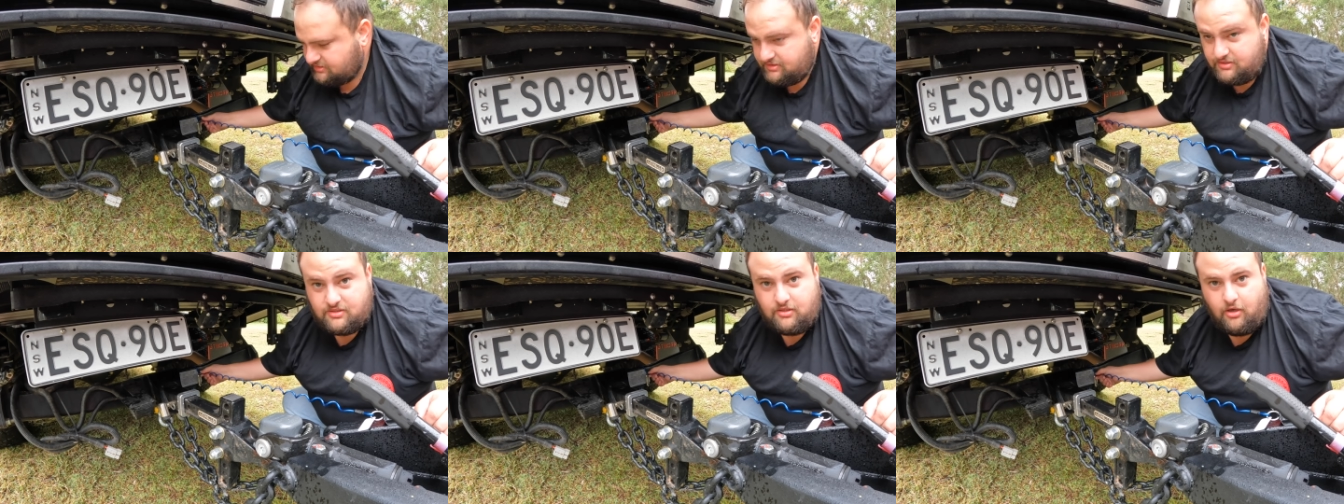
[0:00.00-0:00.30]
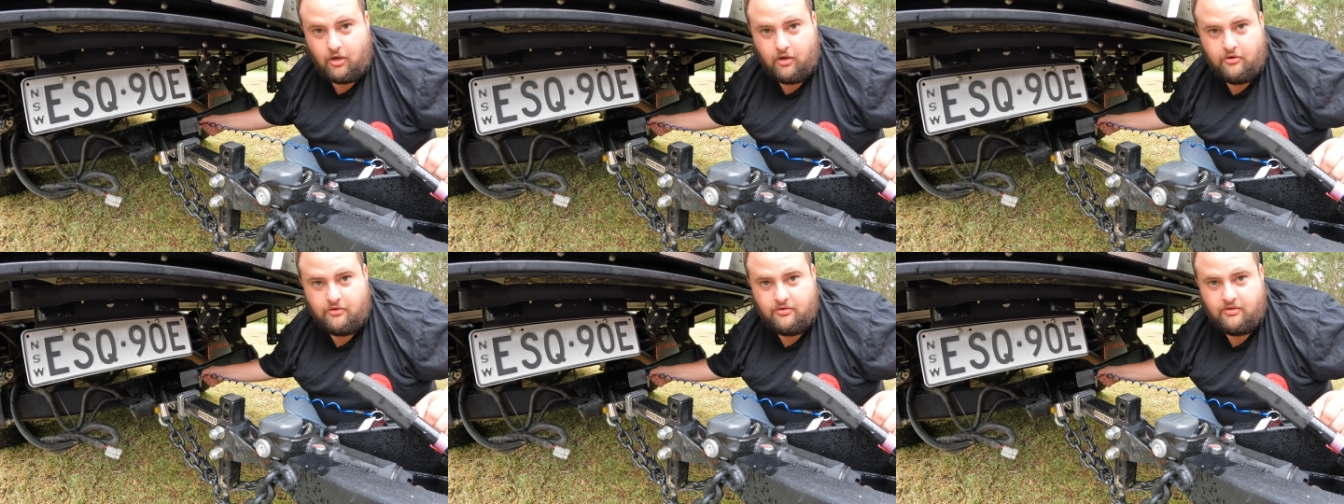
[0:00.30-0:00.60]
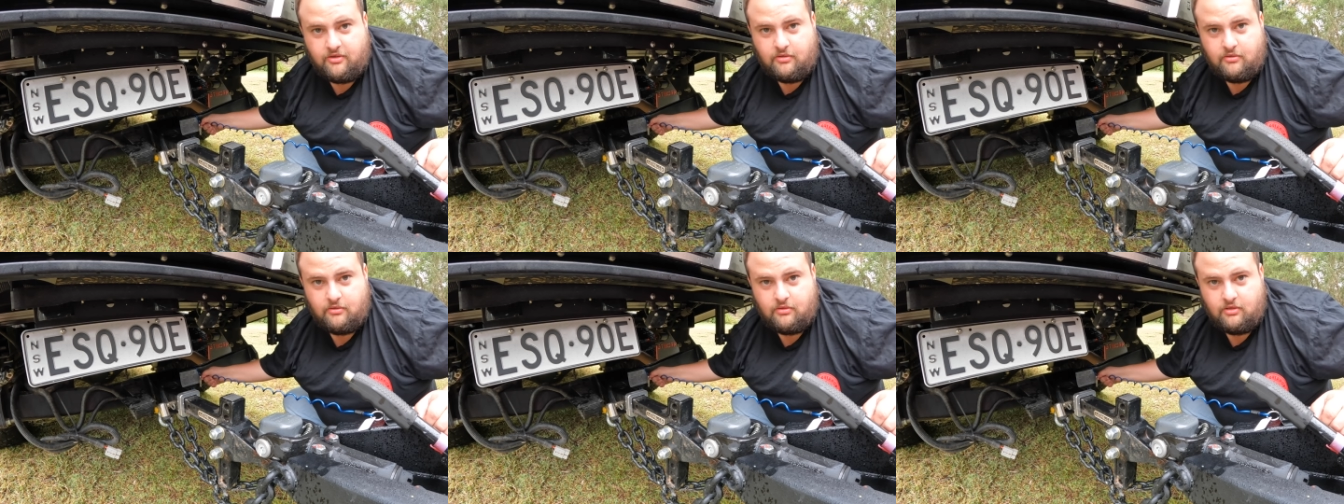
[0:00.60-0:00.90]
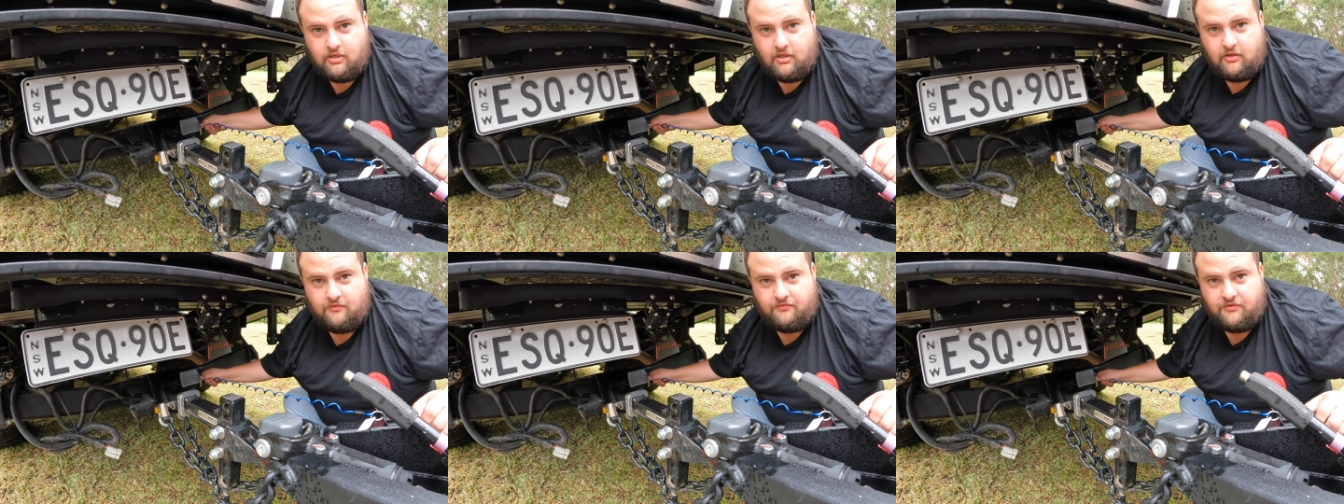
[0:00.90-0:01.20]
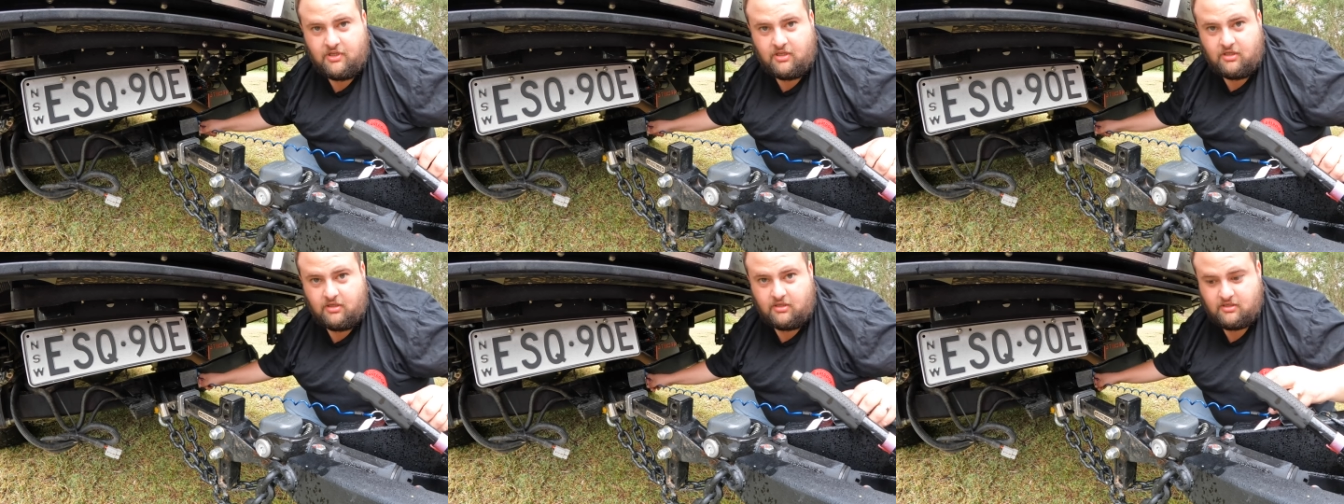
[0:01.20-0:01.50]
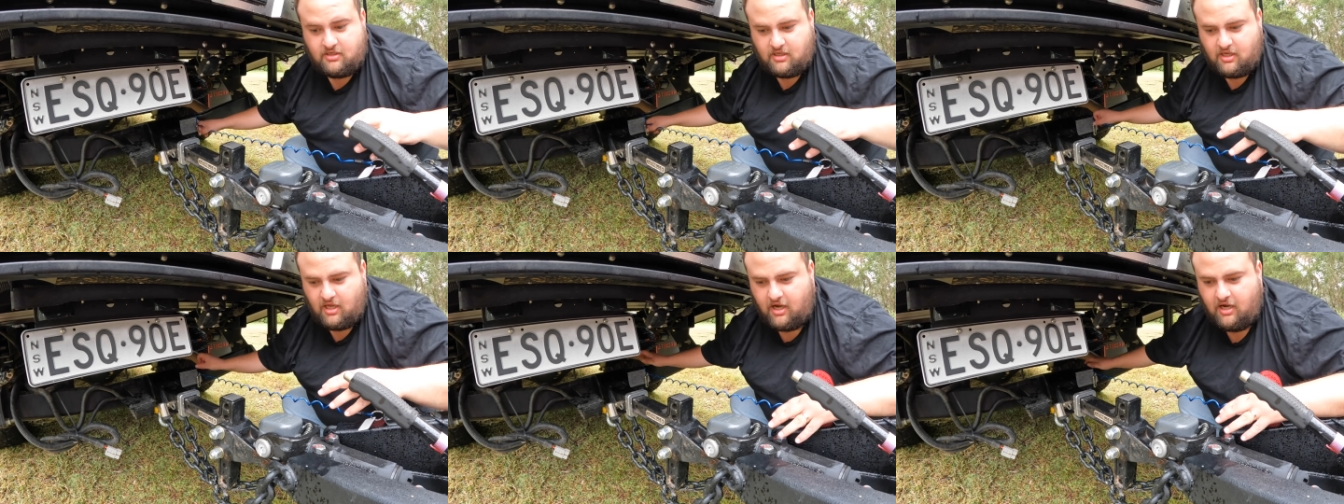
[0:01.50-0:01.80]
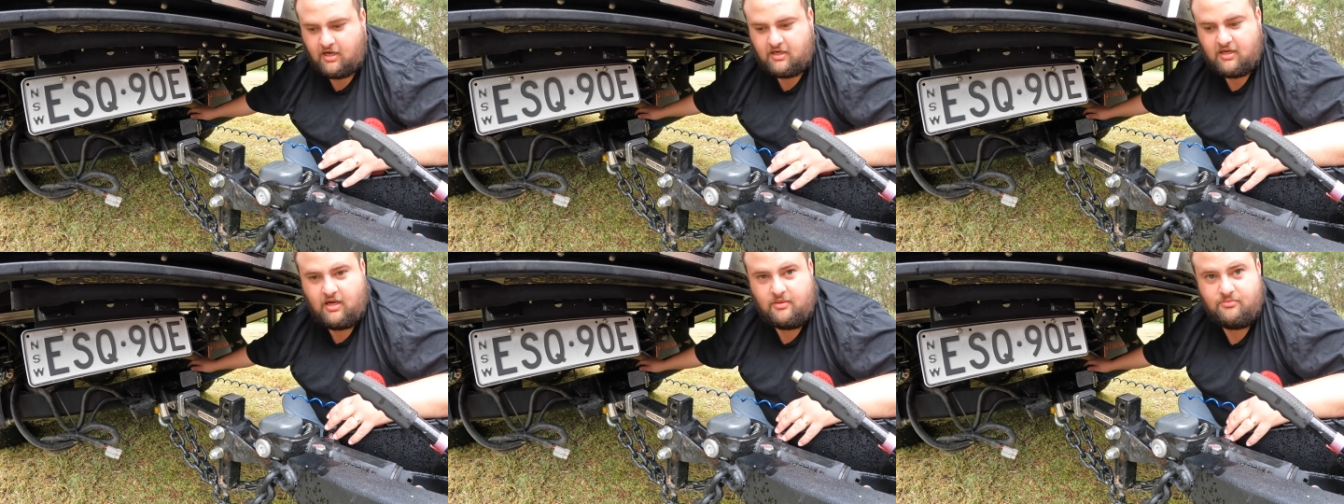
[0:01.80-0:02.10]
So if your
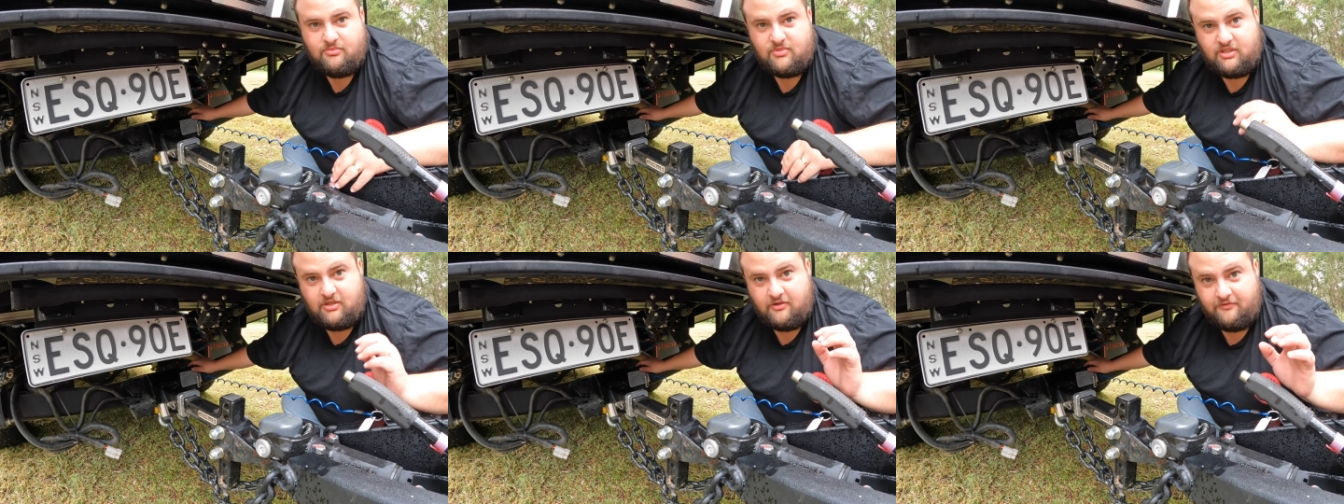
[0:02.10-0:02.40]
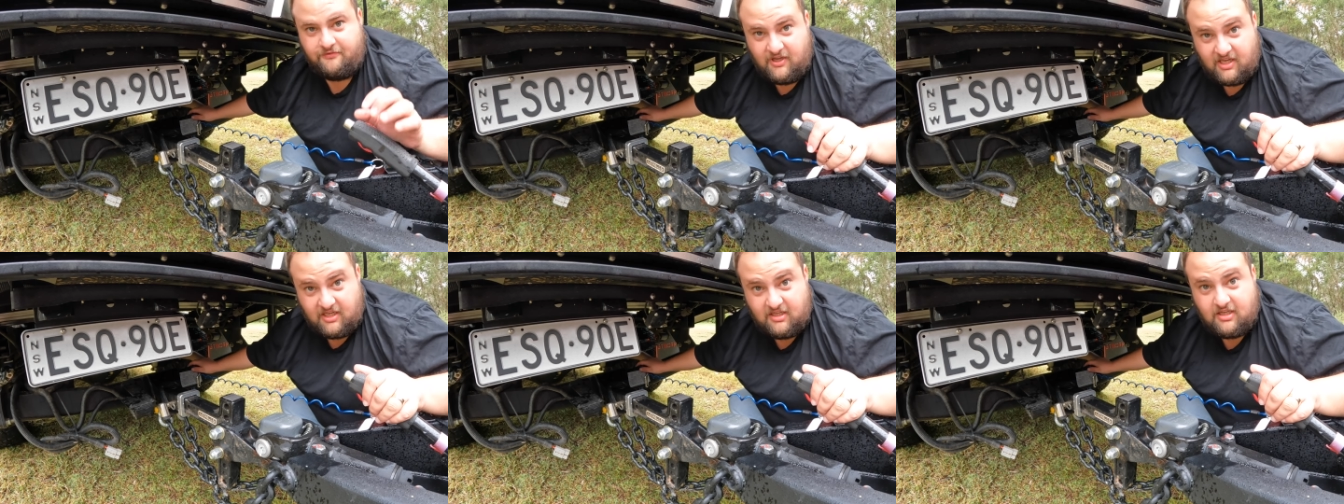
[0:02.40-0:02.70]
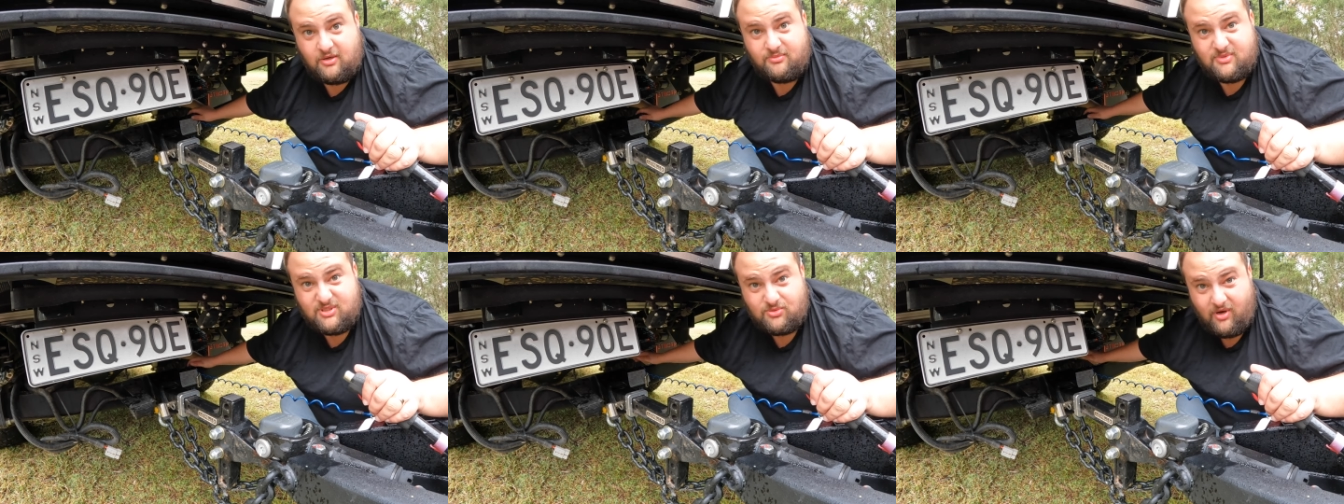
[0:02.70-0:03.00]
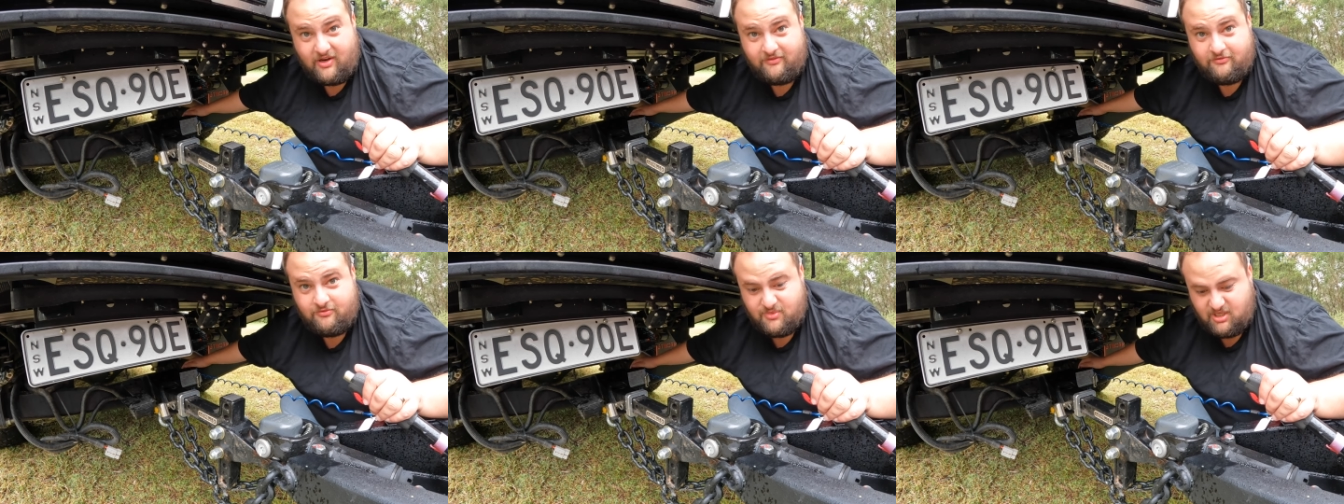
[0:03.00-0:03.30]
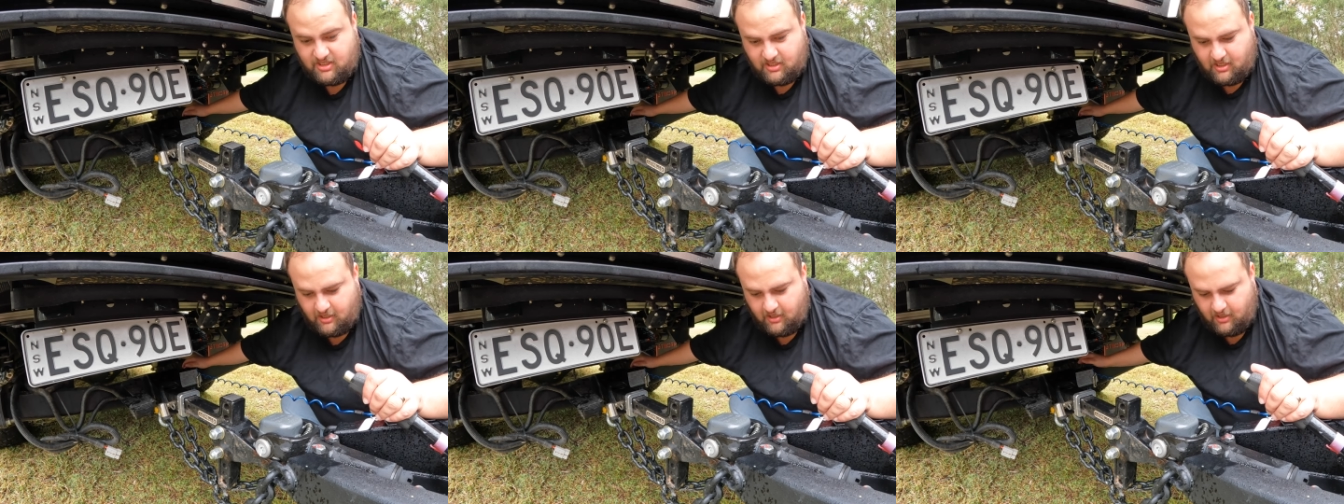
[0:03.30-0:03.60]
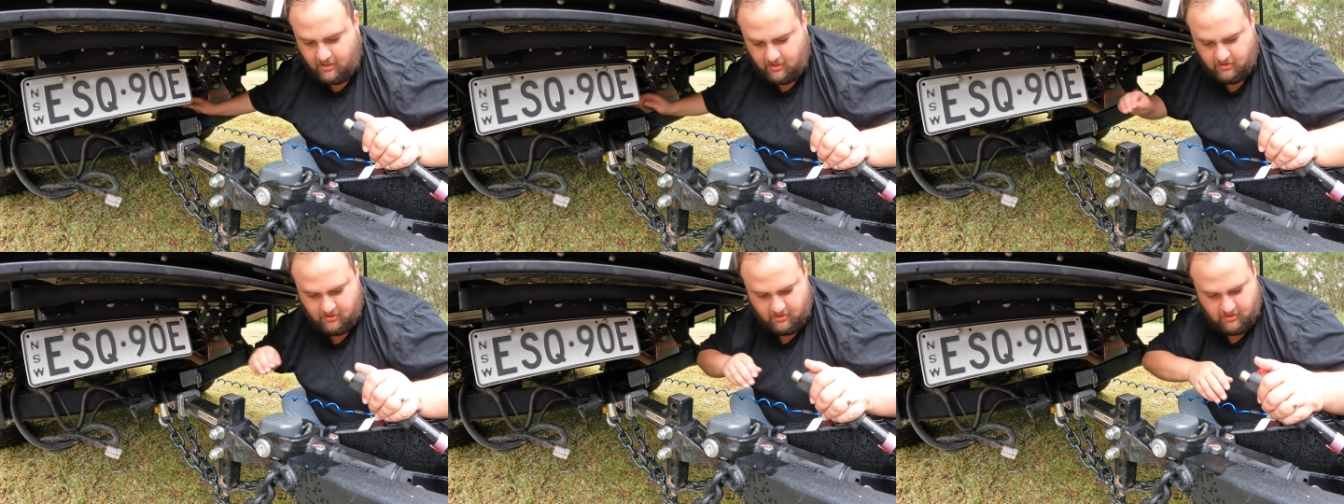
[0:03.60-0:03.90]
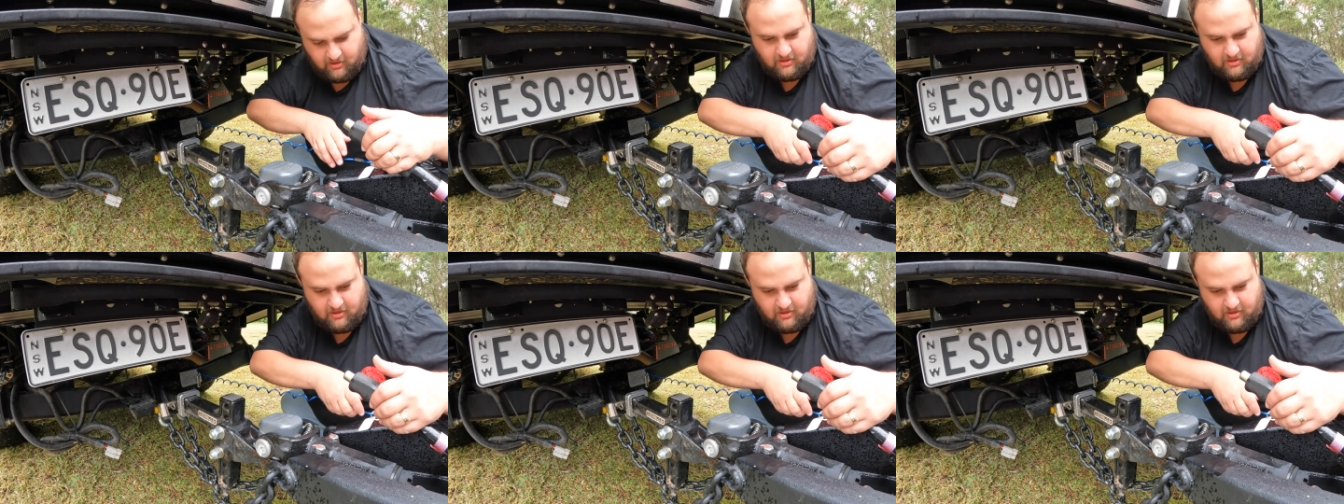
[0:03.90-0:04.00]
car come, your van comes away from your car,